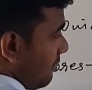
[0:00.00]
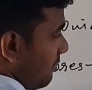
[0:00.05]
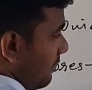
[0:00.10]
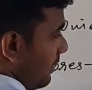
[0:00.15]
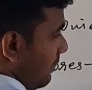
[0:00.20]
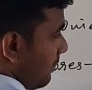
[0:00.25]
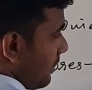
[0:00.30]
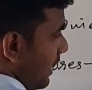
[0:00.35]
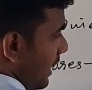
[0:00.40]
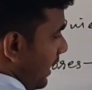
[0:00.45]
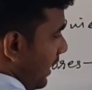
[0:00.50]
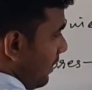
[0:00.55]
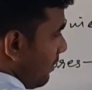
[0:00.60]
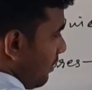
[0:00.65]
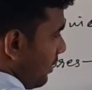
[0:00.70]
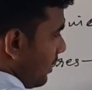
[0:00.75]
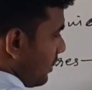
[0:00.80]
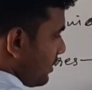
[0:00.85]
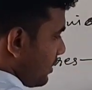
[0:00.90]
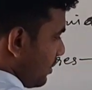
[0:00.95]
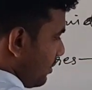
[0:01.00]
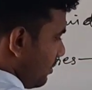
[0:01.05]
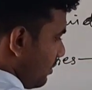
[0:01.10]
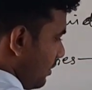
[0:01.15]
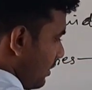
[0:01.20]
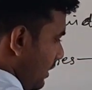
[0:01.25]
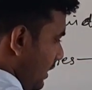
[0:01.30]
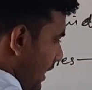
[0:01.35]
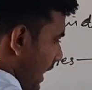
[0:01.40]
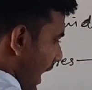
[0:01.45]
From carnivores to
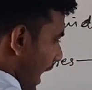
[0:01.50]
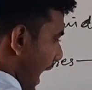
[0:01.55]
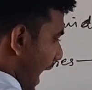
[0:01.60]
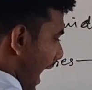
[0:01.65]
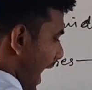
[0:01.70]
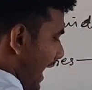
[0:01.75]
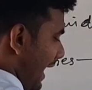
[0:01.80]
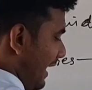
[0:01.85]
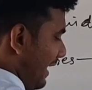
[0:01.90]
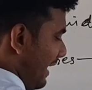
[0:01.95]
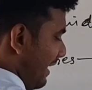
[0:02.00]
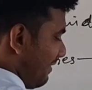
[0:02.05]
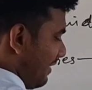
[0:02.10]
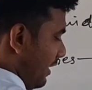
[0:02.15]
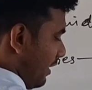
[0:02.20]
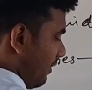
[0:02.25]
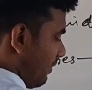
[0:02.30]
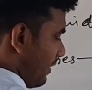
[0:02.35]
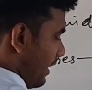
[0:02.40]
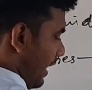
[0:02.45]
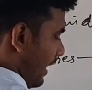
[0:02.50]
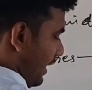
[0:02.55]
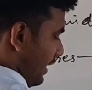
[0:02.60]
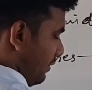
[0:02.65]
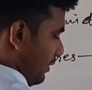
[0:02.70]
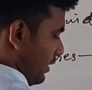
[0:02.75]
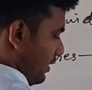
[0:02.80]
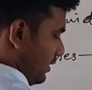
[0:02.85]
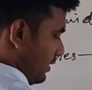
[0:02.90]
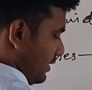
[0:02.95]
higher level of
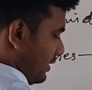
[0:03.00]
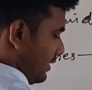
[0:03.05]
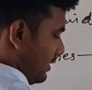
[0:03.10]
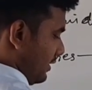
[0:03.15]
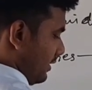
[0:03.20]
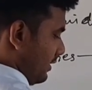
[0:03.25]
carnivores.